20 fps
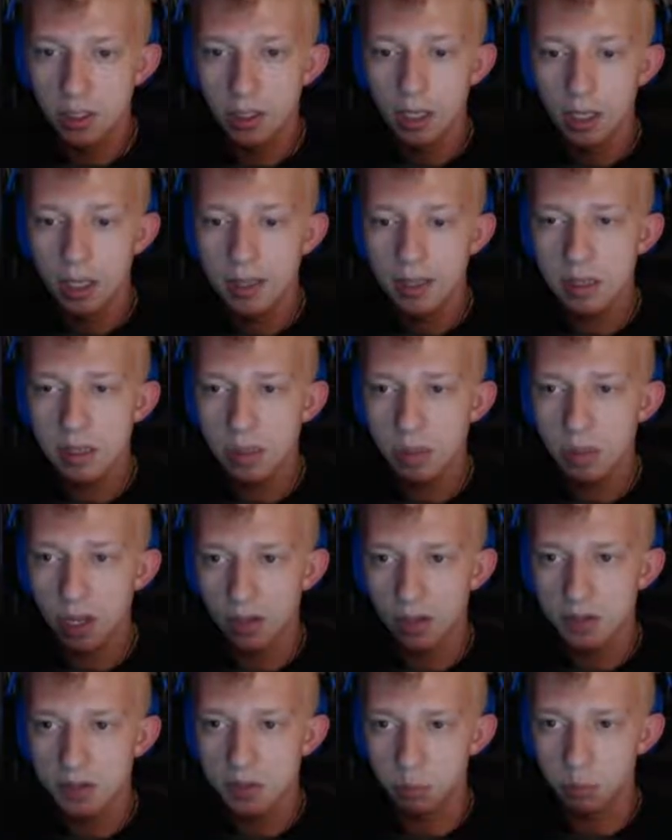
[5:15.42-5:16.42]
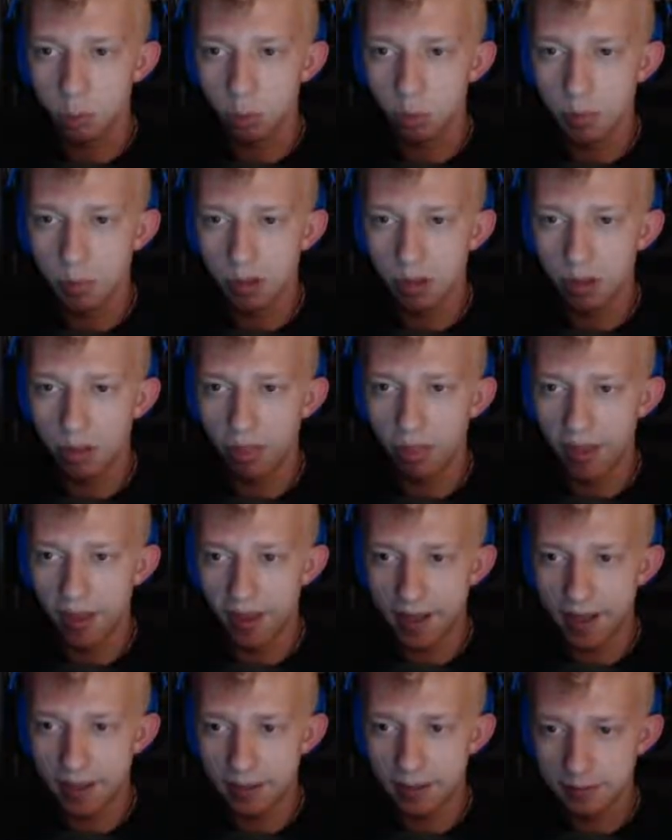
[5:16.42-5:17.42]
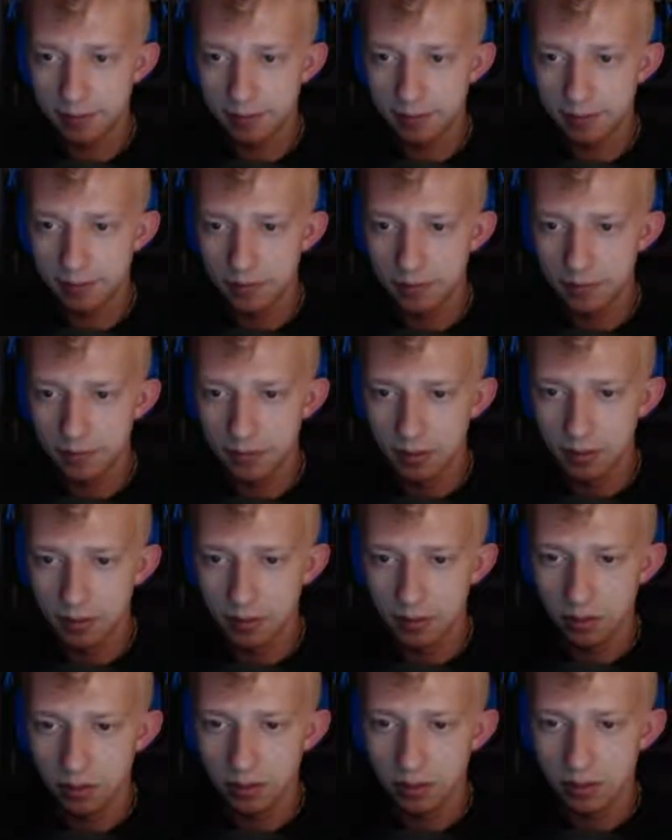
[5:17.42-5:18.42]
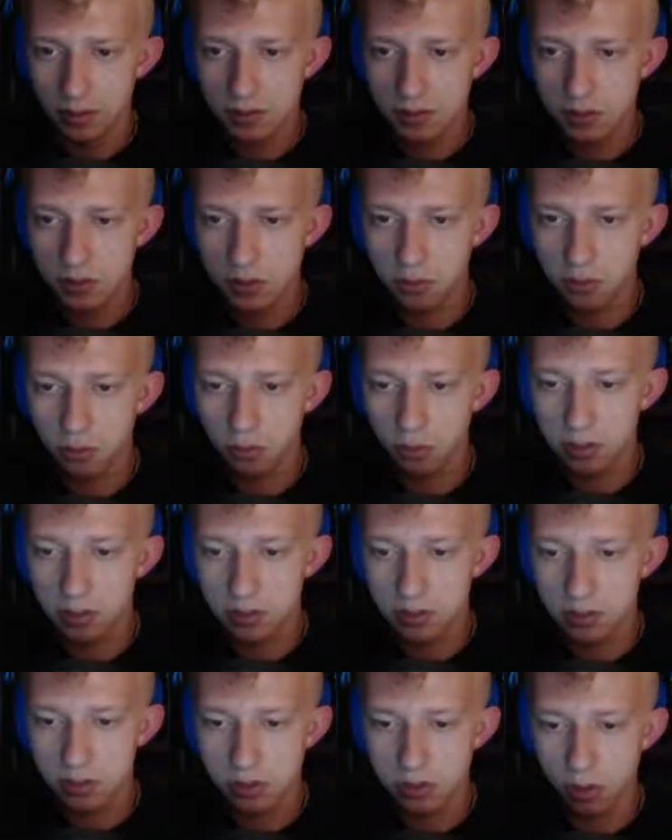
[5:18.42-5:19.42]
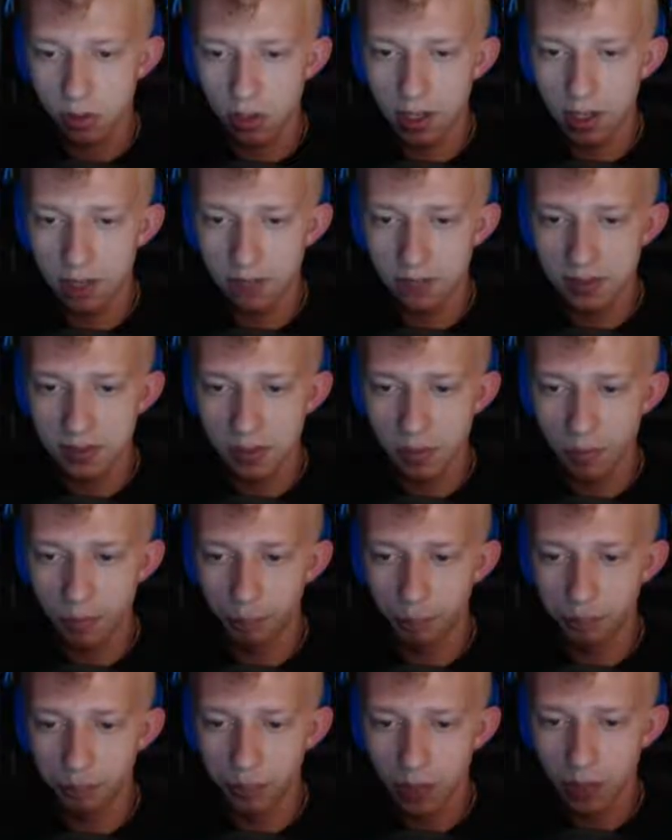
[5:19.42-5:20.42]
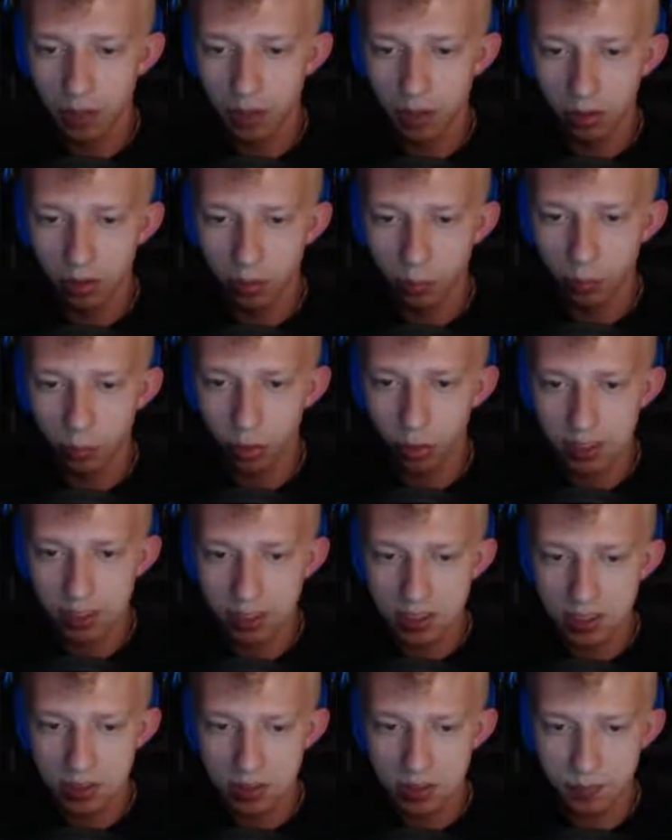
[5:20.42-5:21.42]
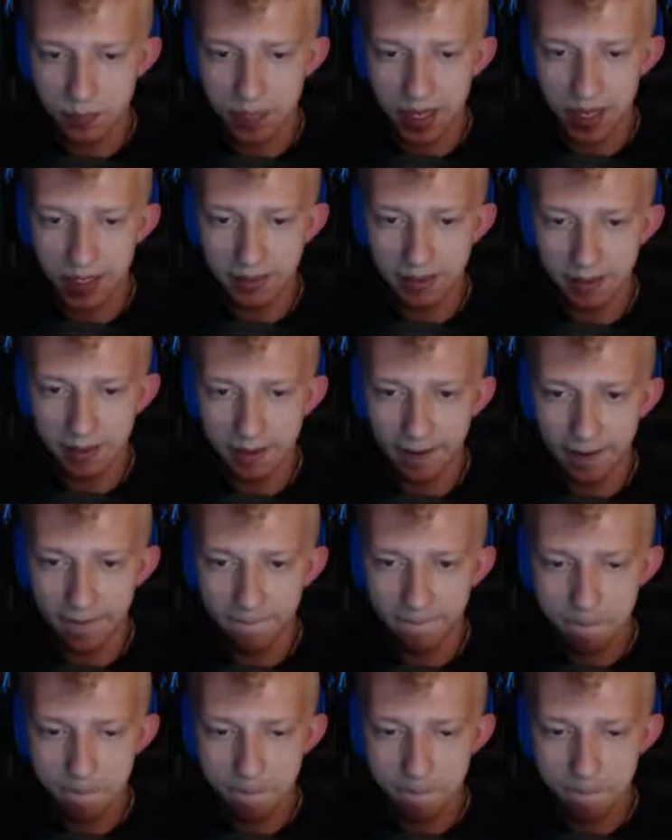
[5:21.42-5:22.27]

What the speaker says: I think Miles is more about that. Let's destroy this shrine of some pretentious bad guy.